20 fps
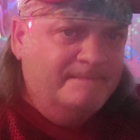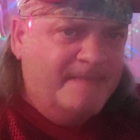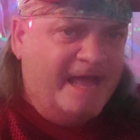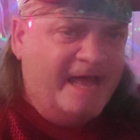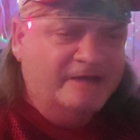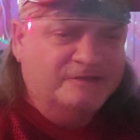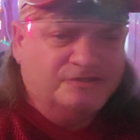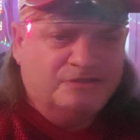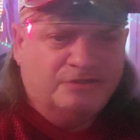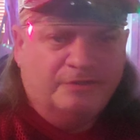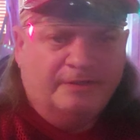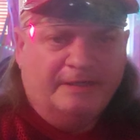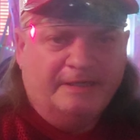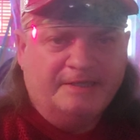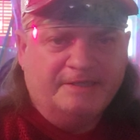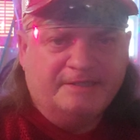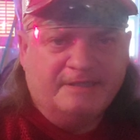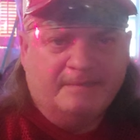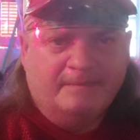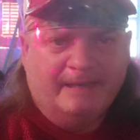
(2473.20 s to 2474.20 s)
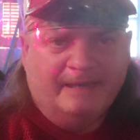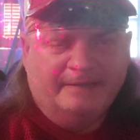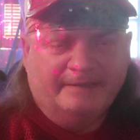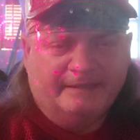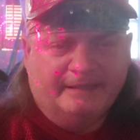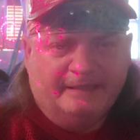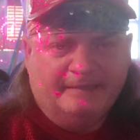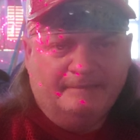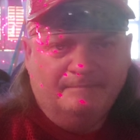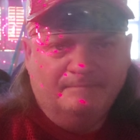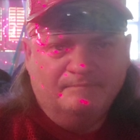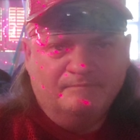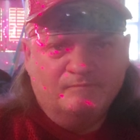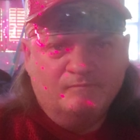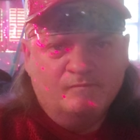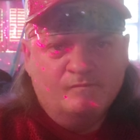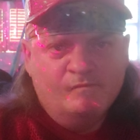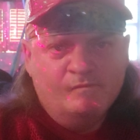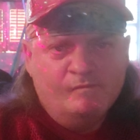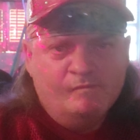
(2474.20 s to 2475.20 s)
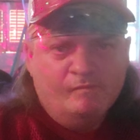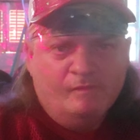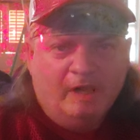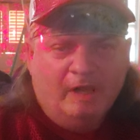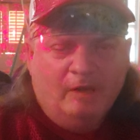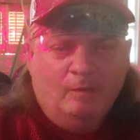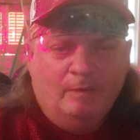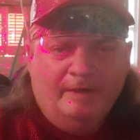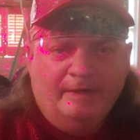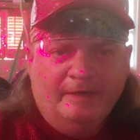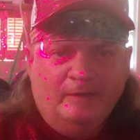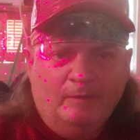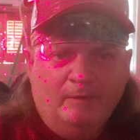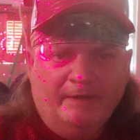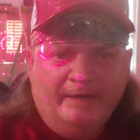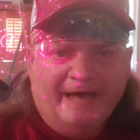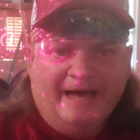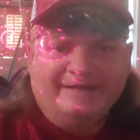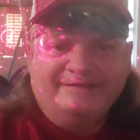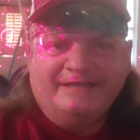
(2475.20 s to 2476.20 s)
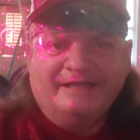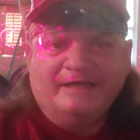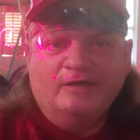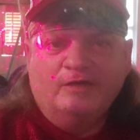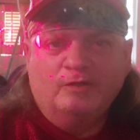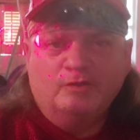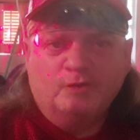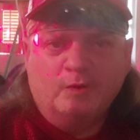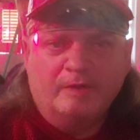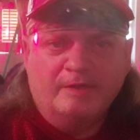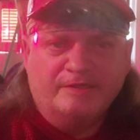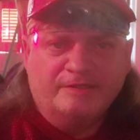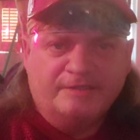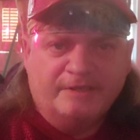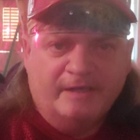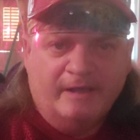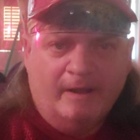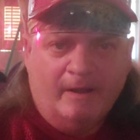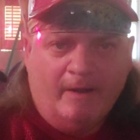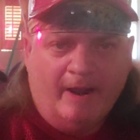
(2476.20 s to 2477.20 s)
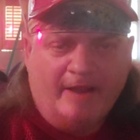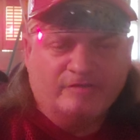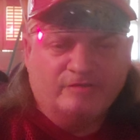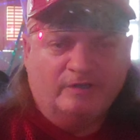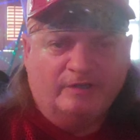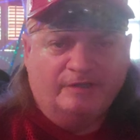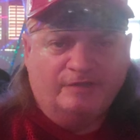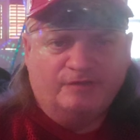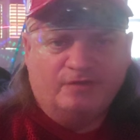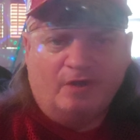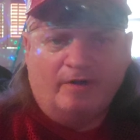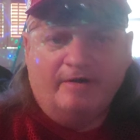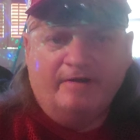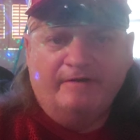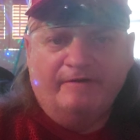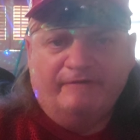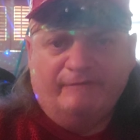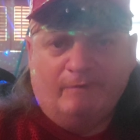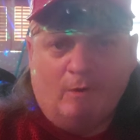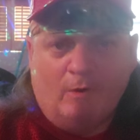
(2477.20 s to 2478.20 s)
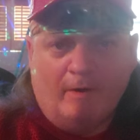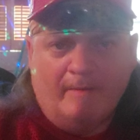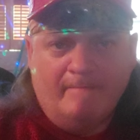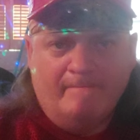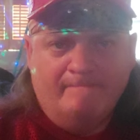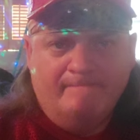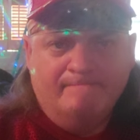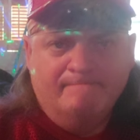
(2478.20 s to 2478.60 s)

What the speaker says: How true it is about when identical twins are actually starting to form